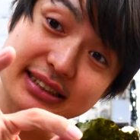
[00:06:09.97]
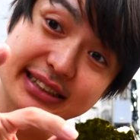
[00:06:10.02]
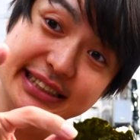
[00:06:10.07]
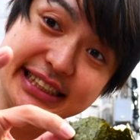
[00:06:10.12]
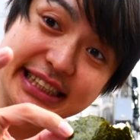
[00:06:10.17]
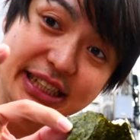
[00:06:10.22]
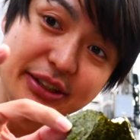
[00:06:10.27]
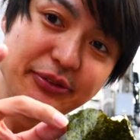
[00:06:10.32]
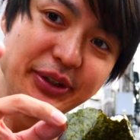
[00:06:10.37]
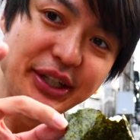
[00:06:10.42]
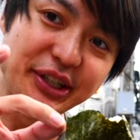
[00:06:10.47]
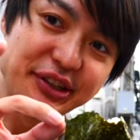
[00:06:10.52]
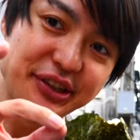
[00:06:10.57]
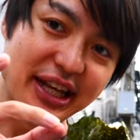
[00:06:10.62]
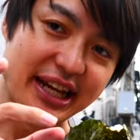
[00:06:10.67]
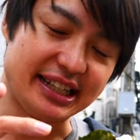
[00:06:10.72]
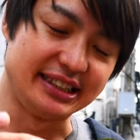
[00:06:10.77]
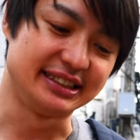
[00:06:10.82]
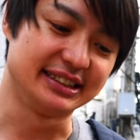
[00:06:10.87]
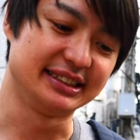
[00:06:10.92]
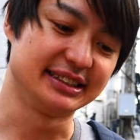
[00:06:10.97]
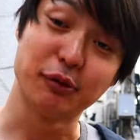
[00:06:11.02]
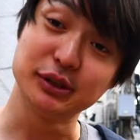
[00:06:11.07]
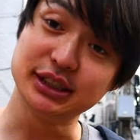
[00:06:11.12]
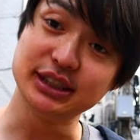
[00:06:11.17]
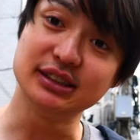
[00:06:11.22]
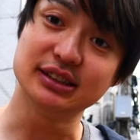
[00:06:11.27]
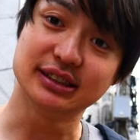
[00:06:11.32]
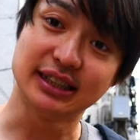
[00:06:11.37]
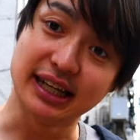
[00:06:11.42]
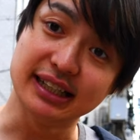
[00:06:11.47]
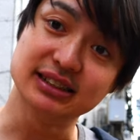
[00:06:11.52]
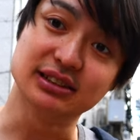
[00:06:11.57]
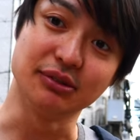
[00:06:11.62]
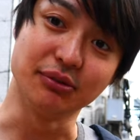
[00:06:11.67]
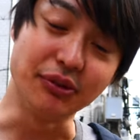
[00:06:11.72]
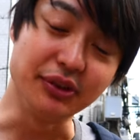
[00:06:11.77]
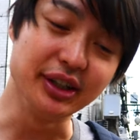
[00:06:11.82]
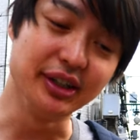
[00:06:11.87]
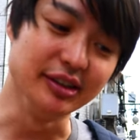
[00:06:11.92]
seaweed taste, which is
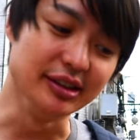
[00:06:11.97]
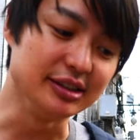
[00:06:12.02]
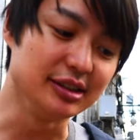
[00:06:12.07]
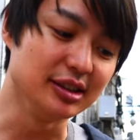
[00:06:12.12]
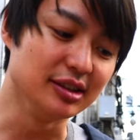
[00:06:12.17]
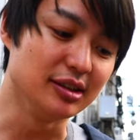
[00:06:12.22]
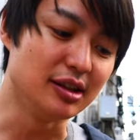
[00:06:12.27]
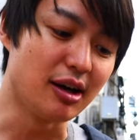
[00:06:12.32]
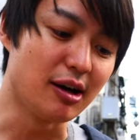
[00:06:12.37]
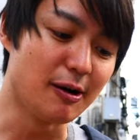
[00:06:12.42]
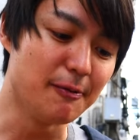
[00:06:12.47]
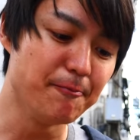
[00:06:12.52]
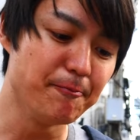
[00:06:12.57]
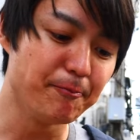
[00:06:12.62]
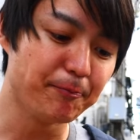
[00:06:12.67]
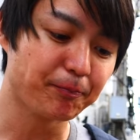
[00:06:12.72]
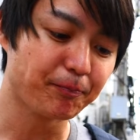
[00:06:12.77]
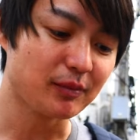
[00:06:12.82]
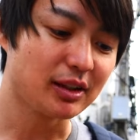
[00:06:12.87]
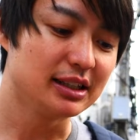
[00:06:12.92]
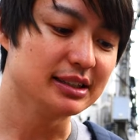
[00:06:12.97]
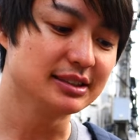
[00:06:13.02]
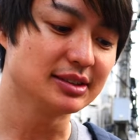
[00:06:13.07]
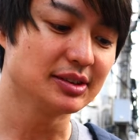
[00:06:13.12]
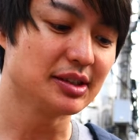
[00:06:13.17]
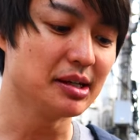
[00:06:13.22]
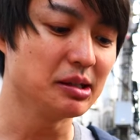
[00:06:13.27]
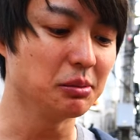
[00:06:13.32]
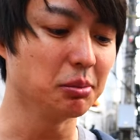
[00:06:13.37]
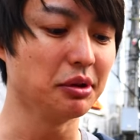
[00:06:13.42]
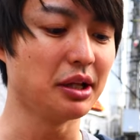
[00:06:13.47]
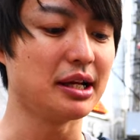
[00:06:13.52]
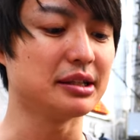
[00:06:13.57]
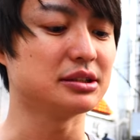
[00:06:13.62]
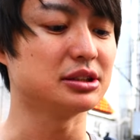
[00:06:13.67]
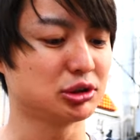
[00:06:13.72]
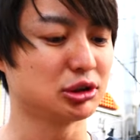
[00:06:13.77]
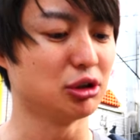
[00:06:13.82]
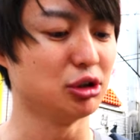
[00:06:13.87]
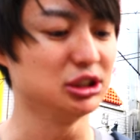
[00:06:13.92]
tastes really good though. It's kind of
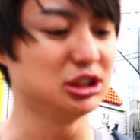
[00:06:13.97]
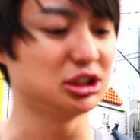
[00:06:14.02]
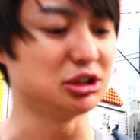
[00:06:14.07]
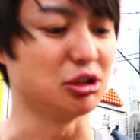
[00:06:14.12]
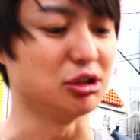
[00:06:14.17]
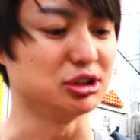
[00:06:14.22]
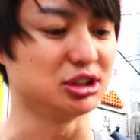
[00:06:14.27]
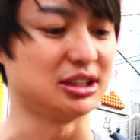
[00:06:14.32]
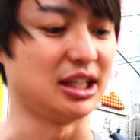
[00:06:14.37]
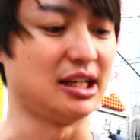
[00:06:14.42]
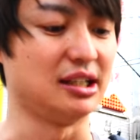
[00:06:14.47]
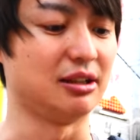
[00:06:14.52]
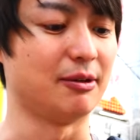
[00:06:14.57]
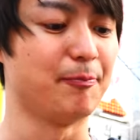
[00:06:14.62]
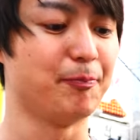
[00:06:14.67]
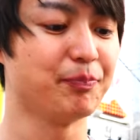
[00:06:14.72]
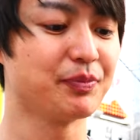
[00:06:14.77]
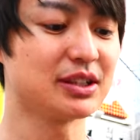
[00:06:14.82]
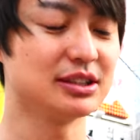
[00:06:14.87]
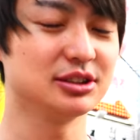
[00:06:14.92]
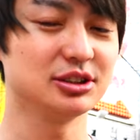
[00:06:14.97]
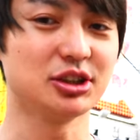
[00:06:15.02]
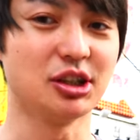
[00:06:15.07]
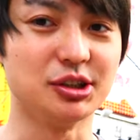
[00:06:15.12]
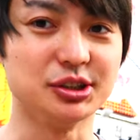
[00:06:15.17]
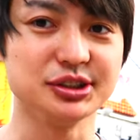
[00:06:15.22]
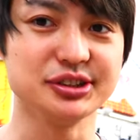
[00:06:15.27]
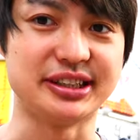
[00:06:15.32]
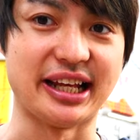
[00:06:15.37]
like soy sauce and salt